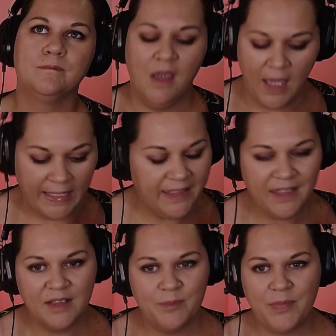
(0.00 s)
I
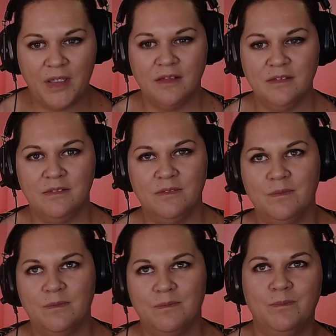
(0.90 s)
get it, but
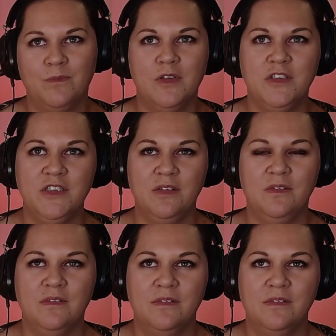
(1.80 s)
wouldn't you...